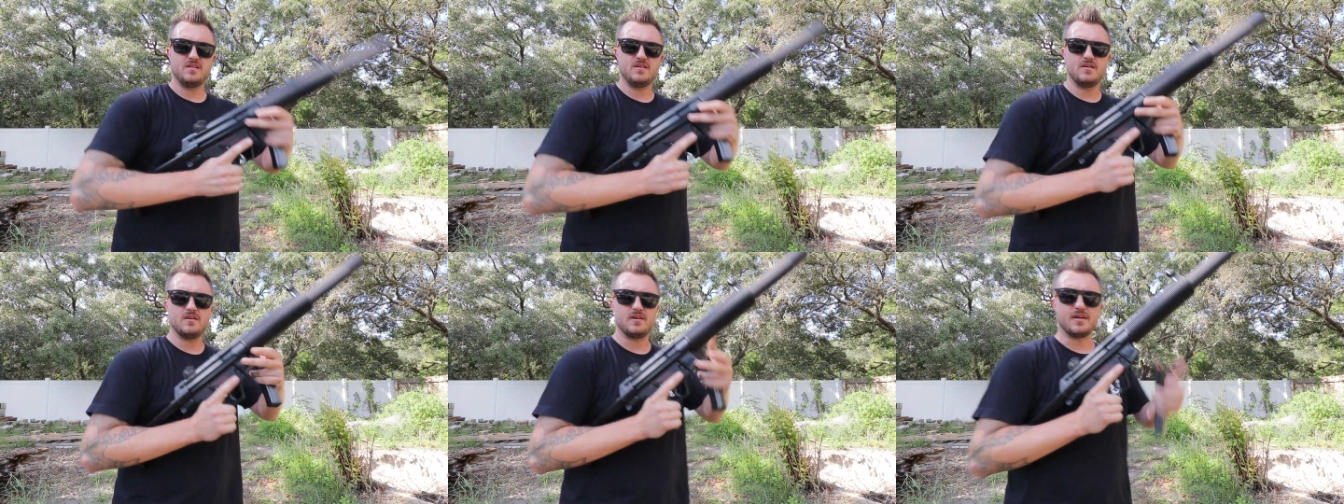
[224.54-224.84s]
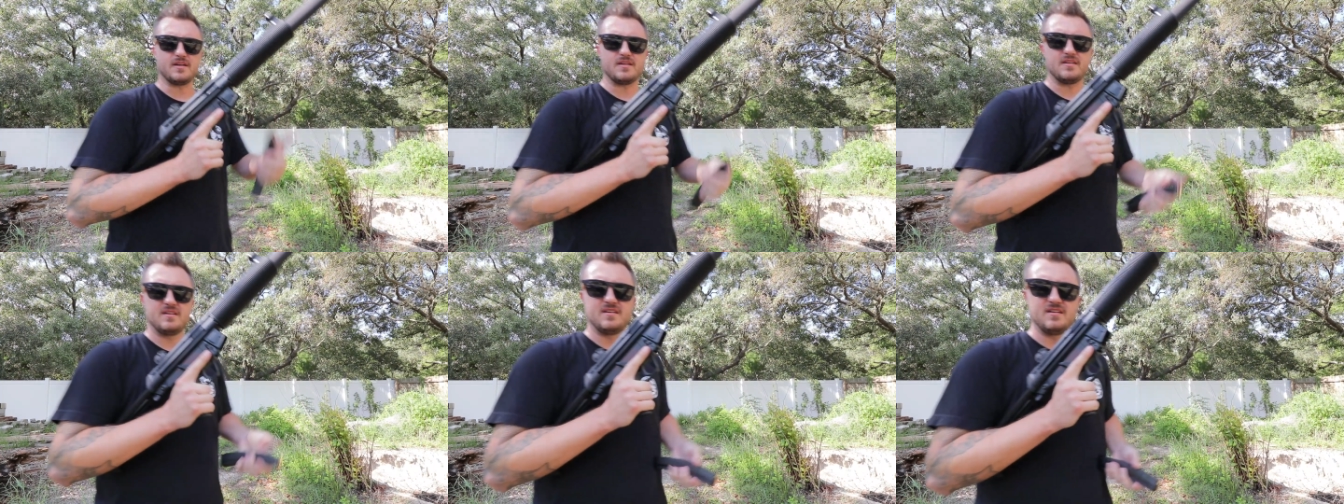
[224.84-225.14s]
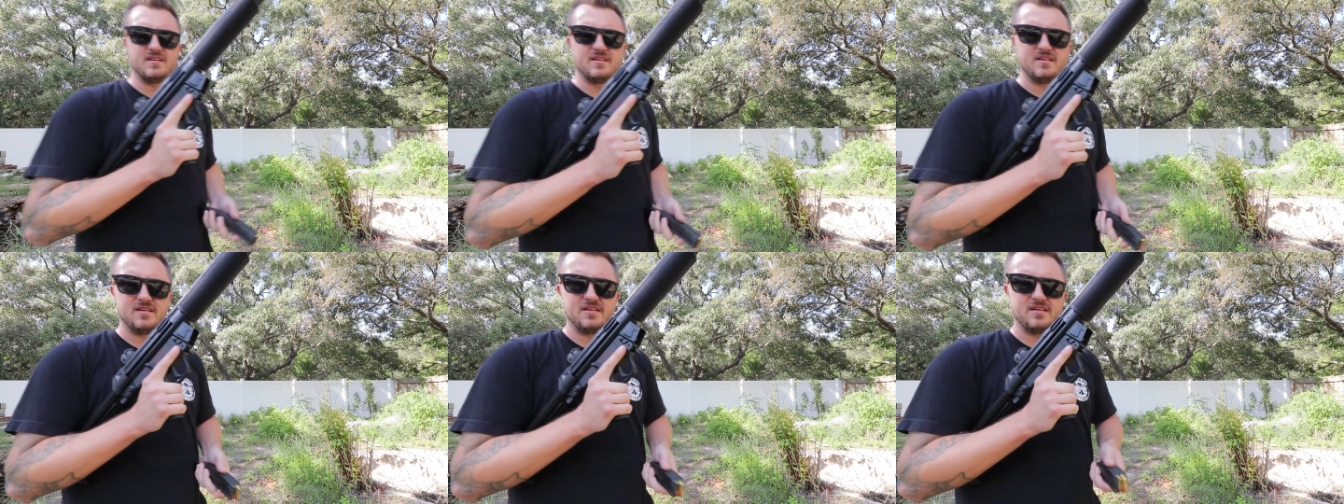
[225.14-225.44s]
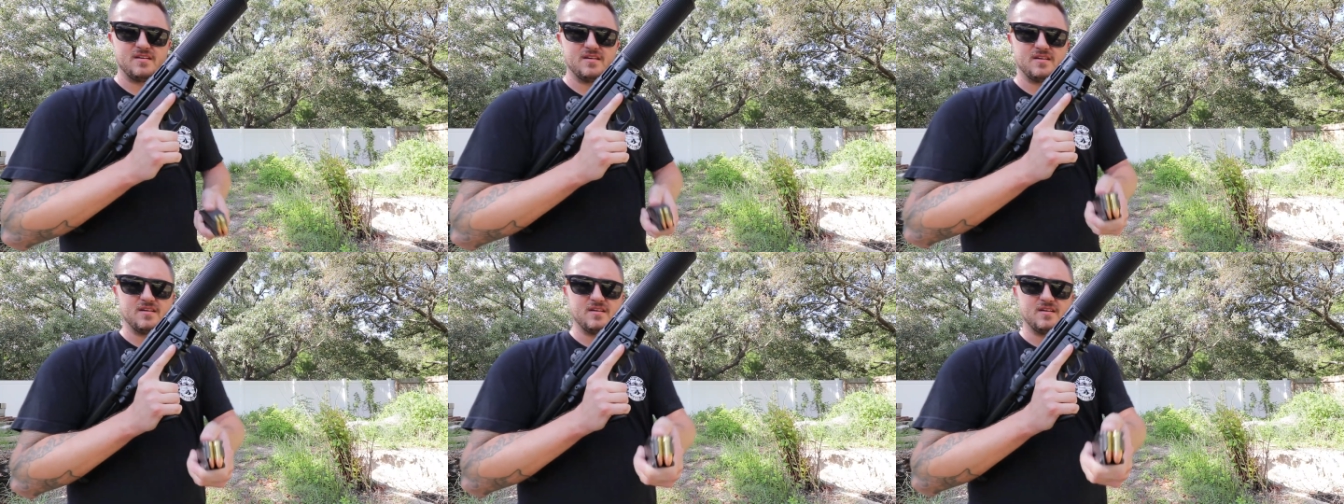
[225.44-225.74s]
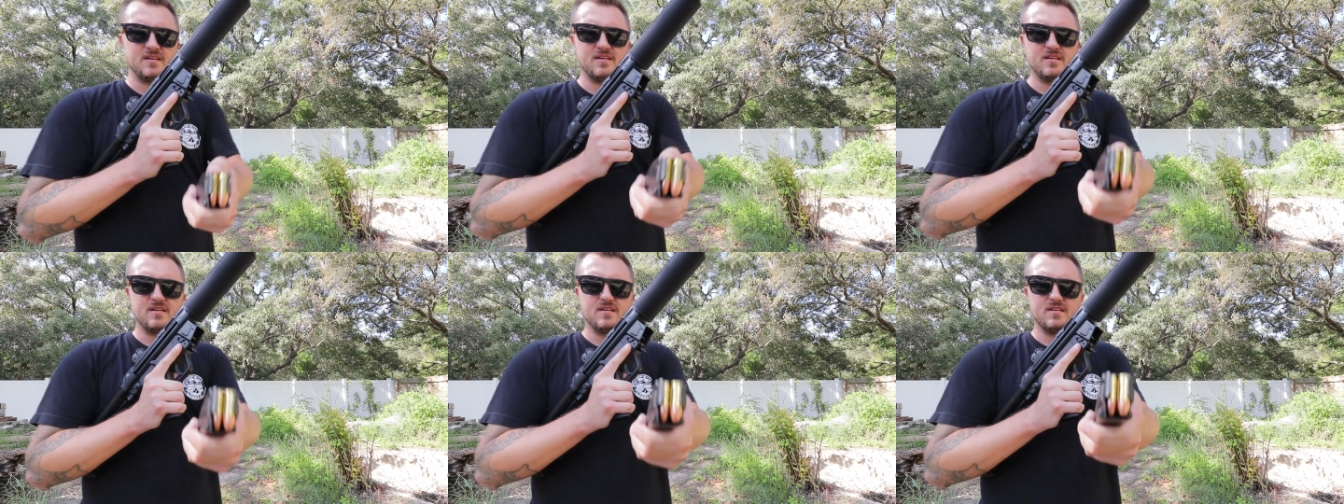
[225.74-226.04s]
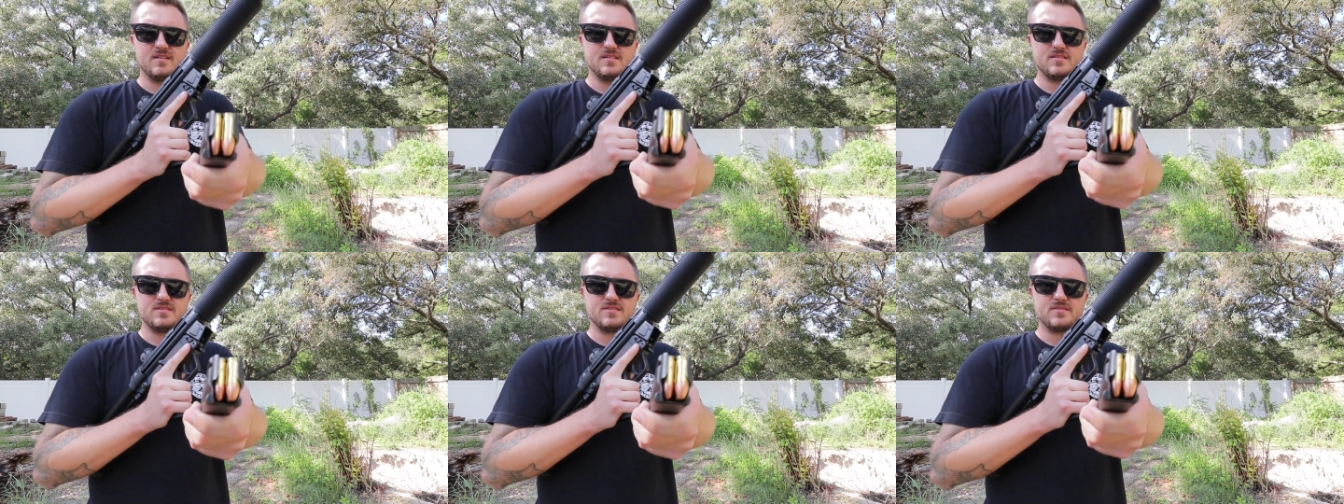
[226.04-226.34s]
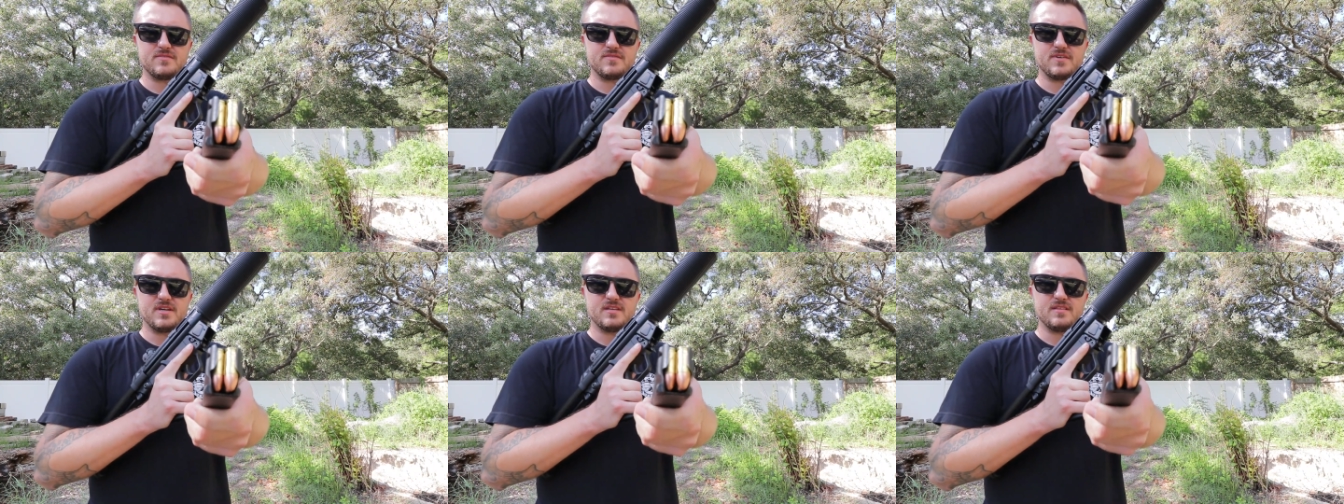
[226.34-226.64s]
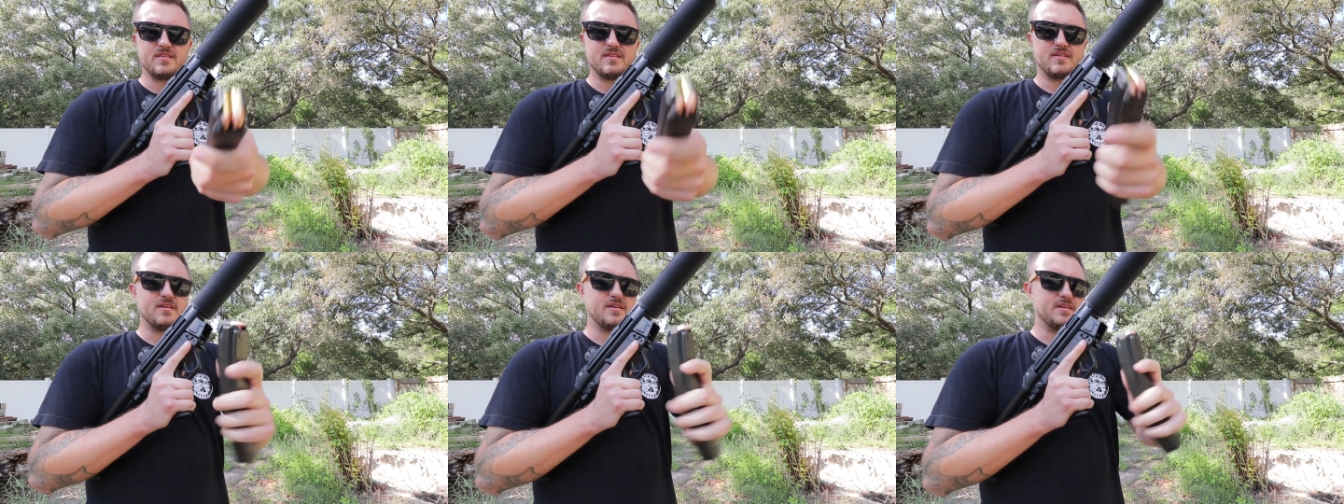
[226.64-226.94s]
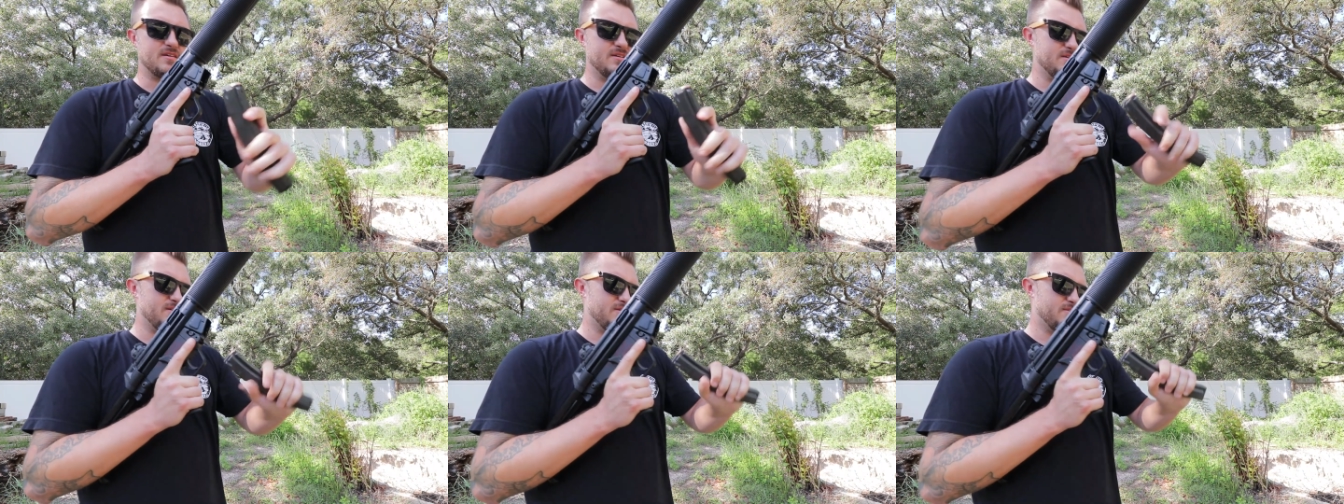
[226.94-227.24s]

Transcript: All right, so I've got the